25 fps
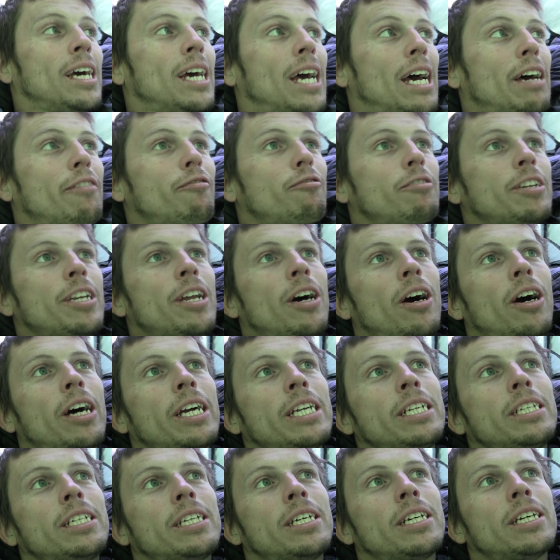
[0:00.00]
every
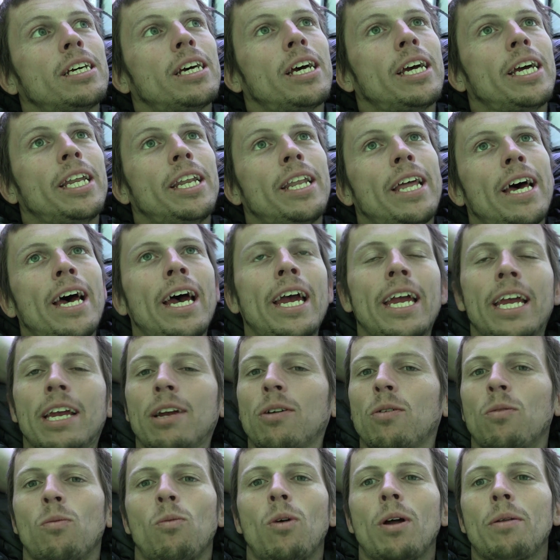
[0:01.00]
night in a
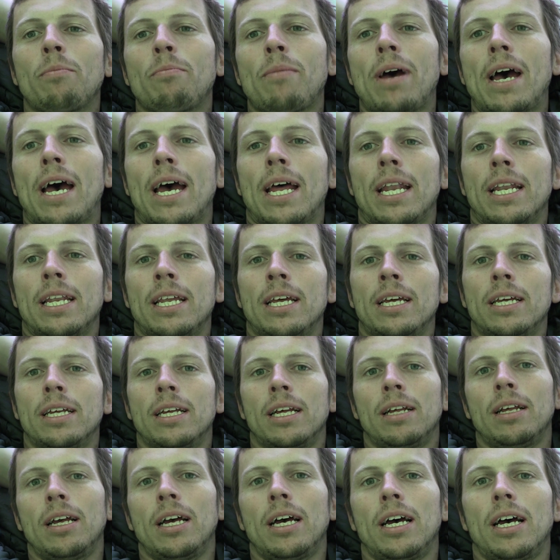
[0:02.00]
one-man
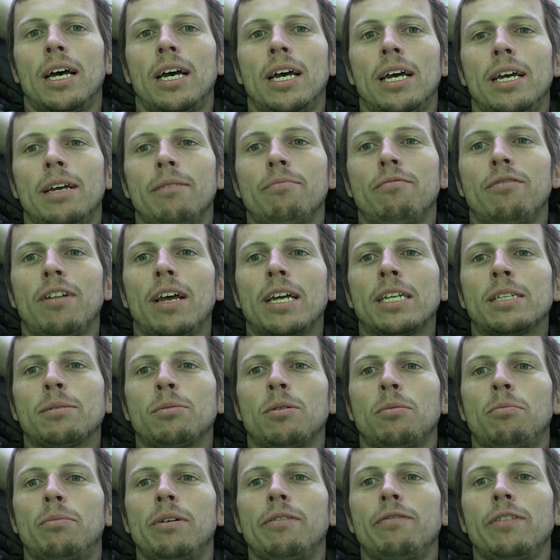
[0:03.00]

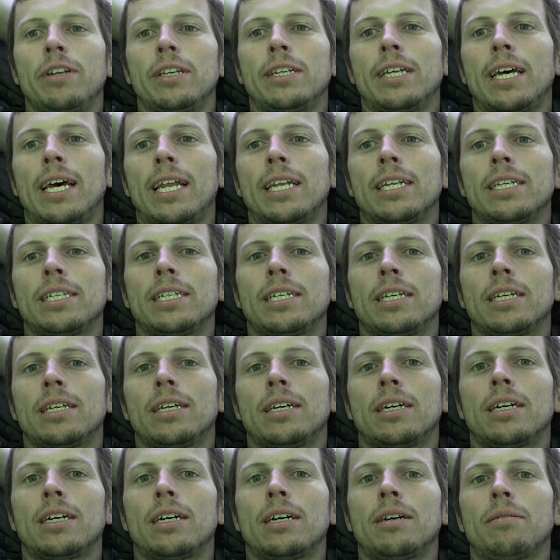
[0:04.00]
inflatable bivvy tent.
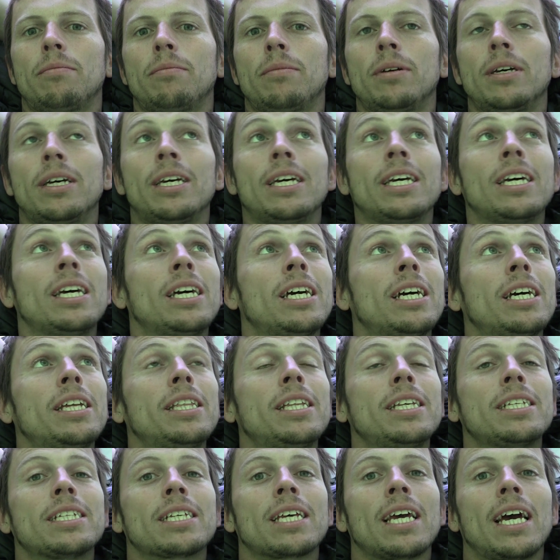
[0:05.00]
In
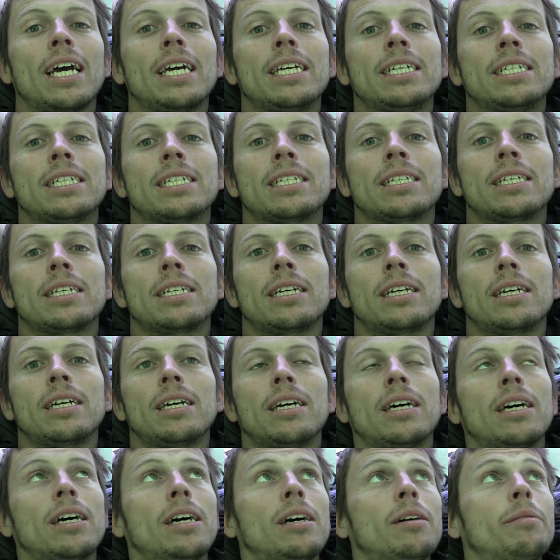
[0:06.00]
this case,
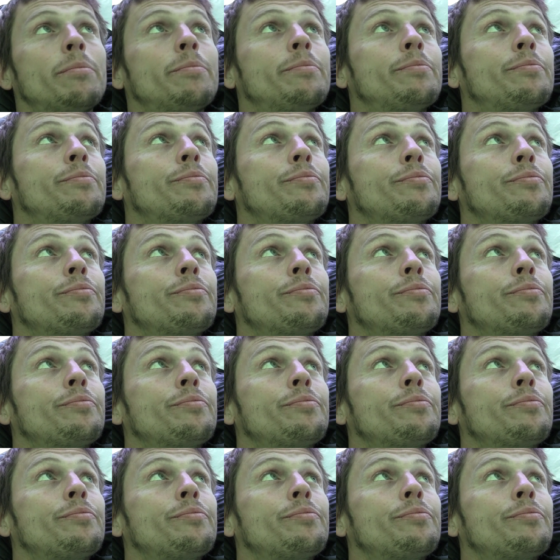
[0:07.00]
the